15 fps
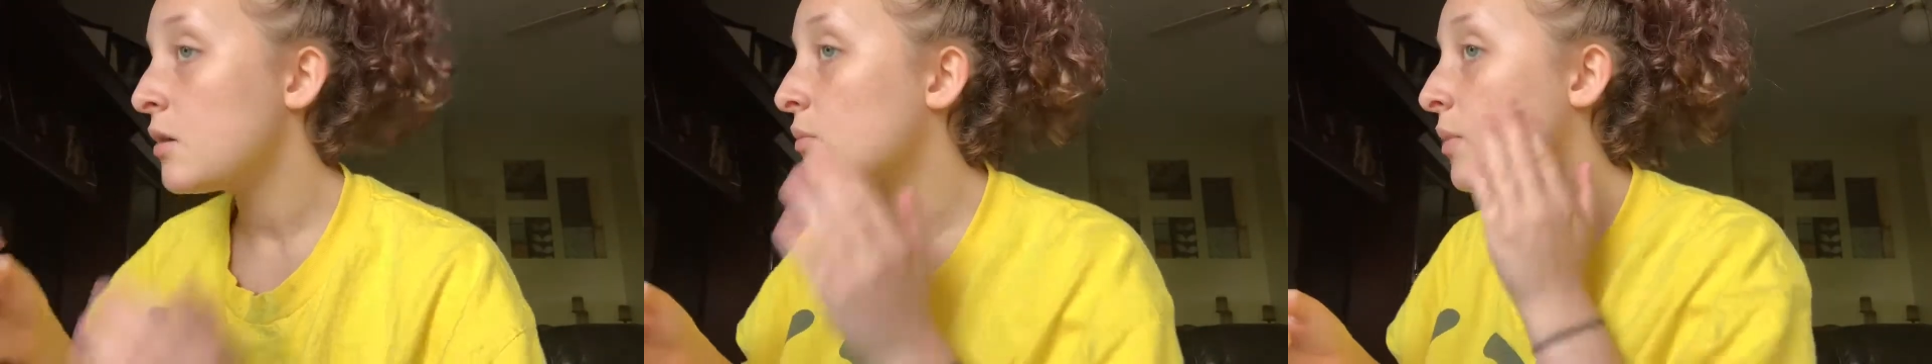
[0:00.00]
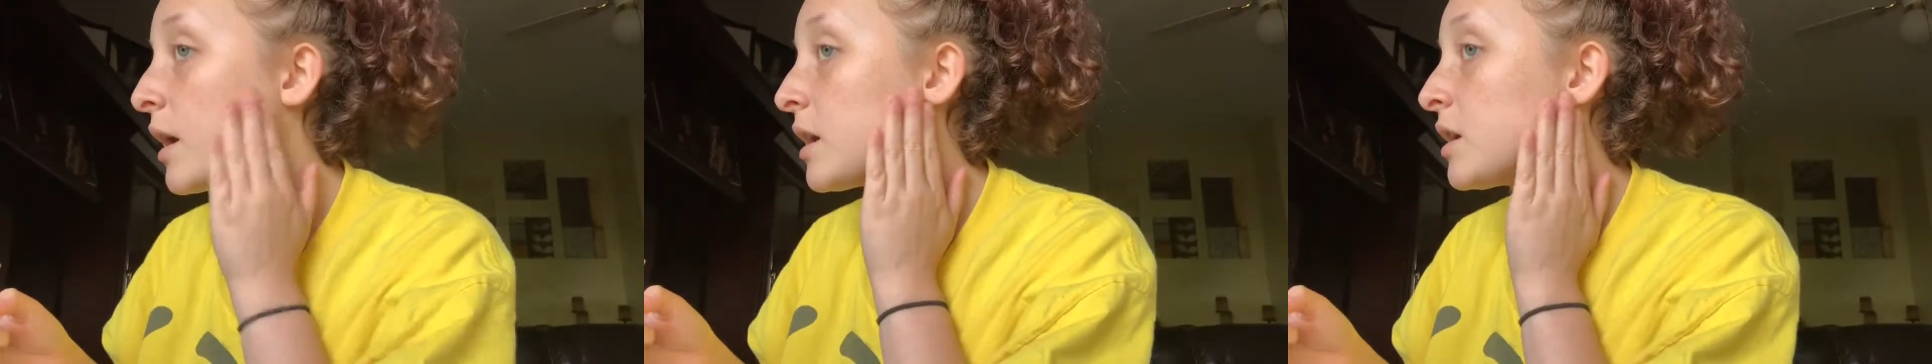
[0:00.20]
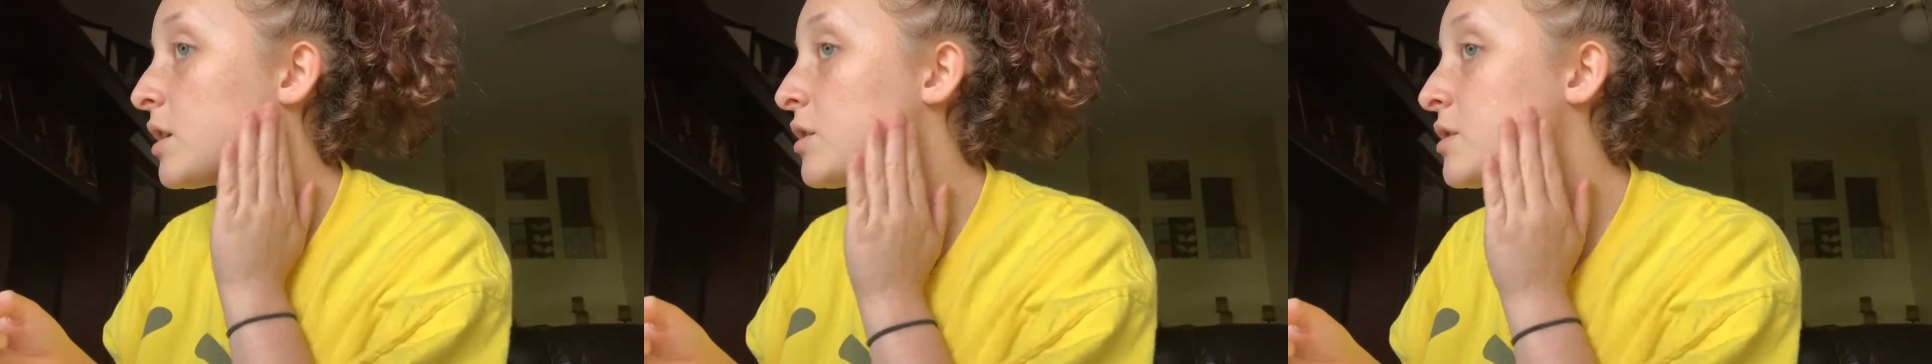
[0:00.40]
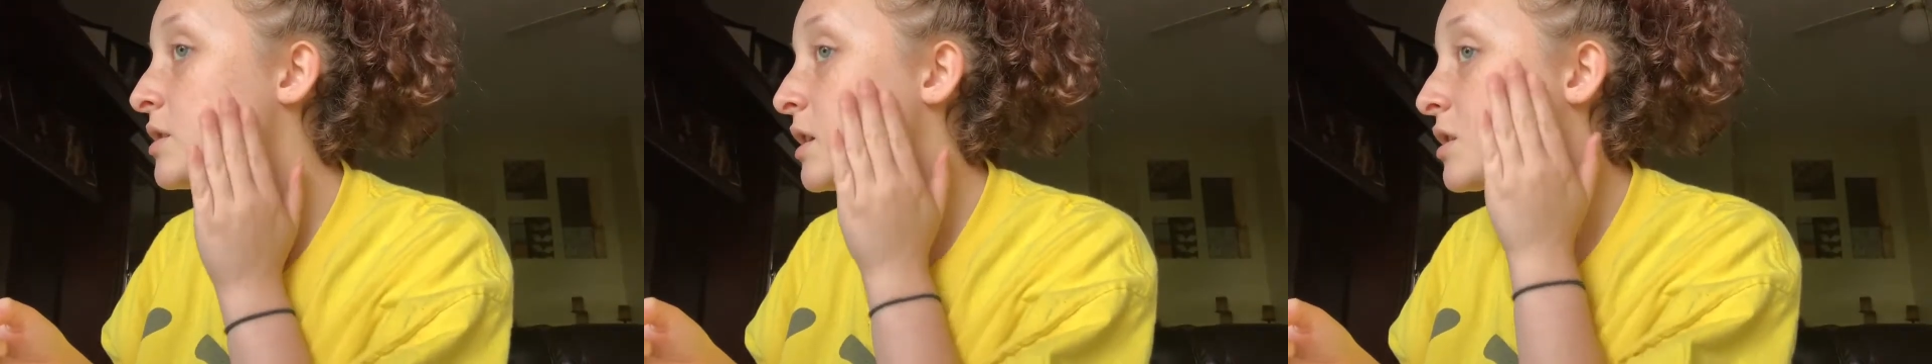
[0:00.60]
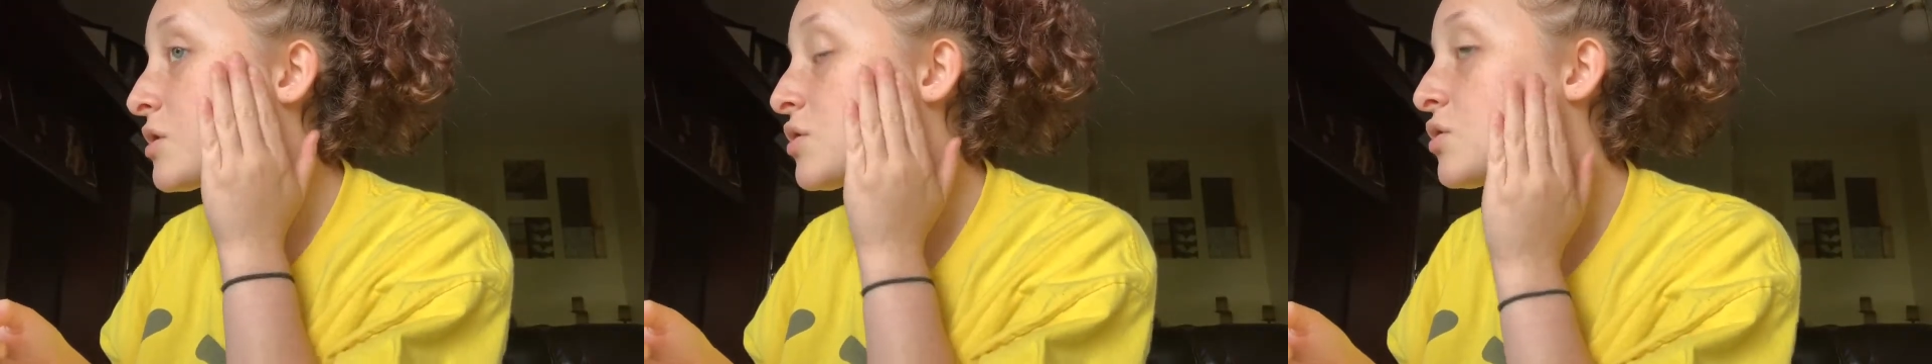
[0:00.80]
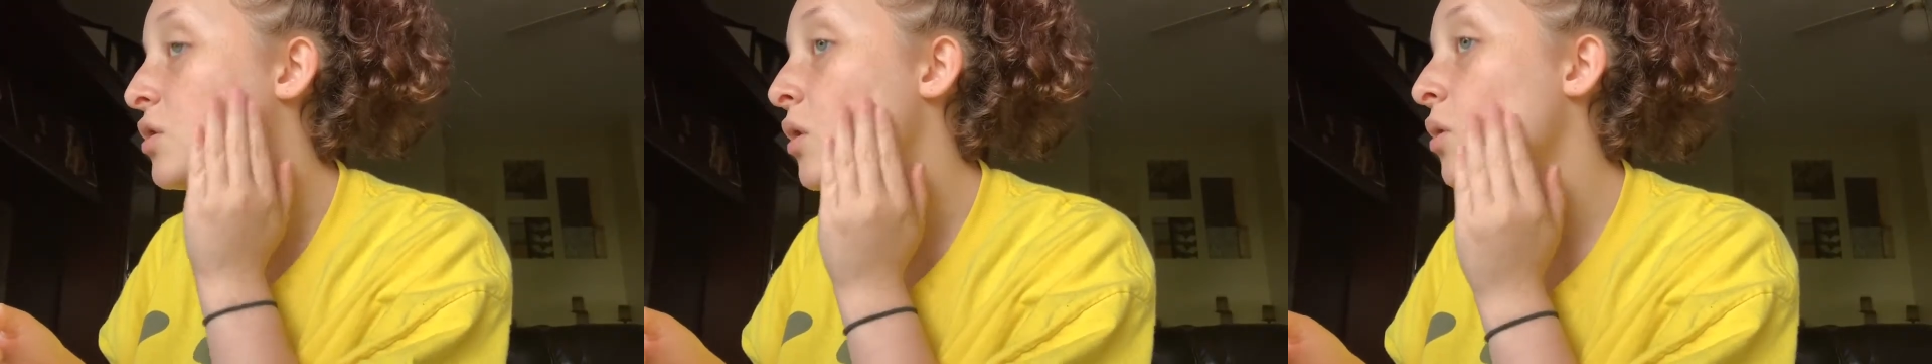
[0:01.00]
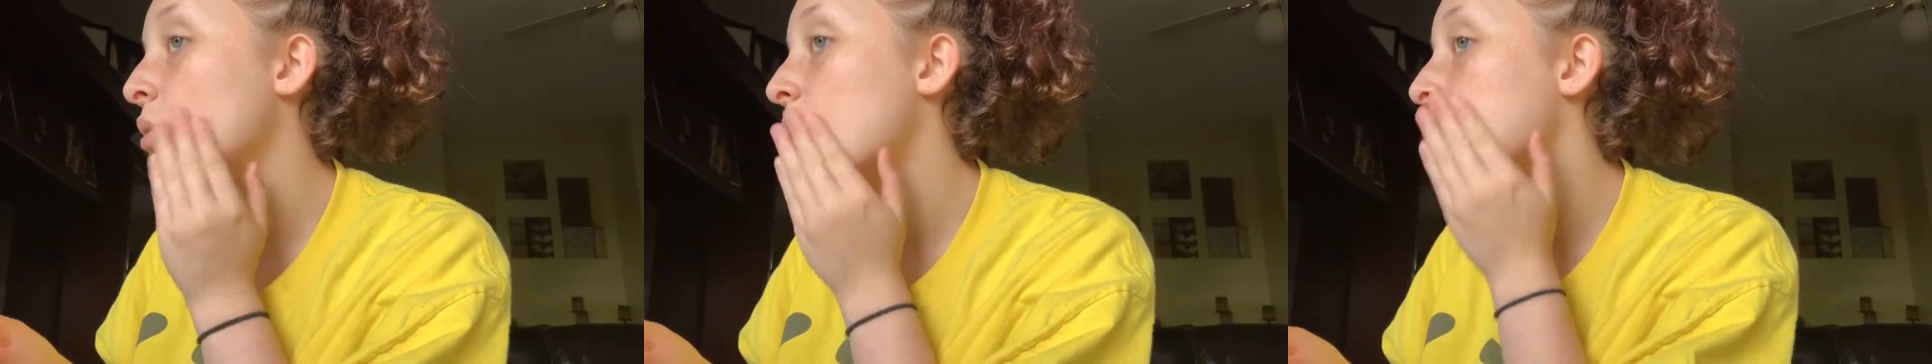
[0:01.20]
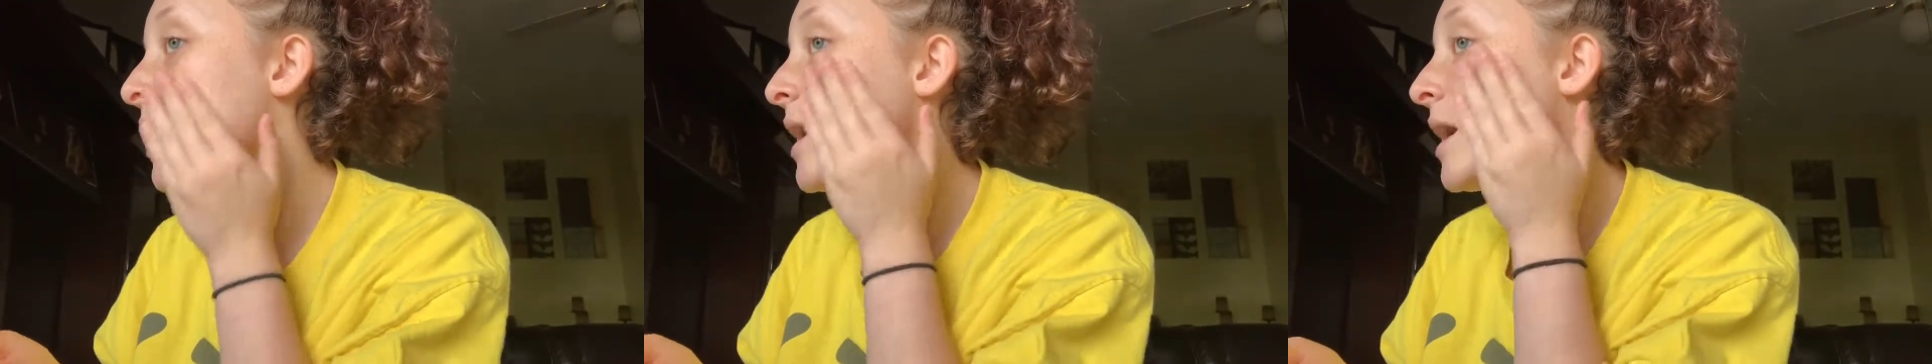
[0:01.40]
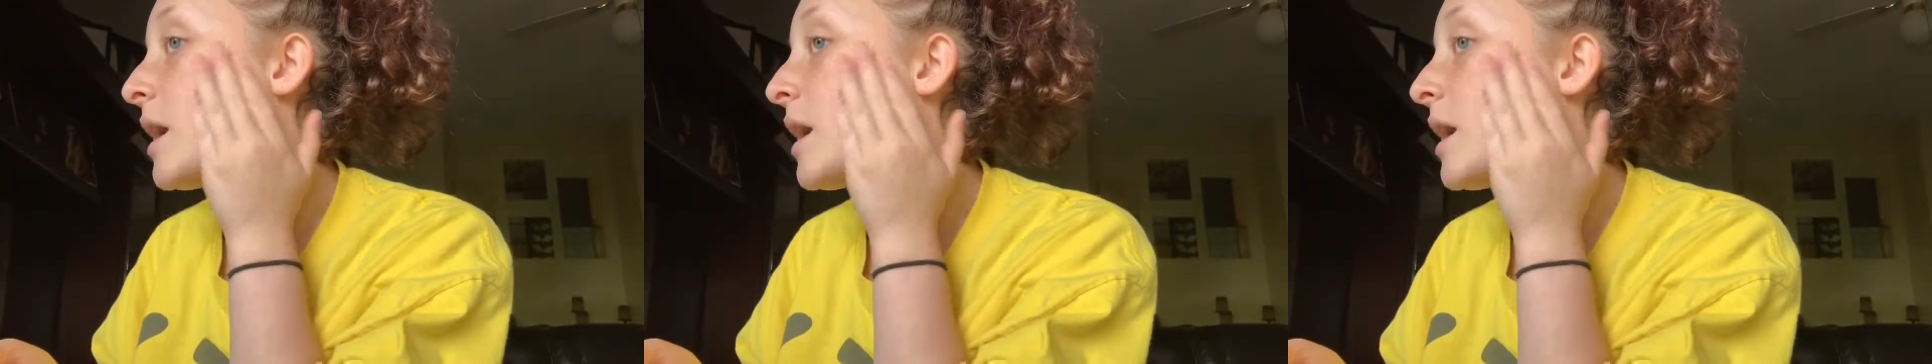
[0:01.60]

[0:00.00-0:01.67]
right here is like so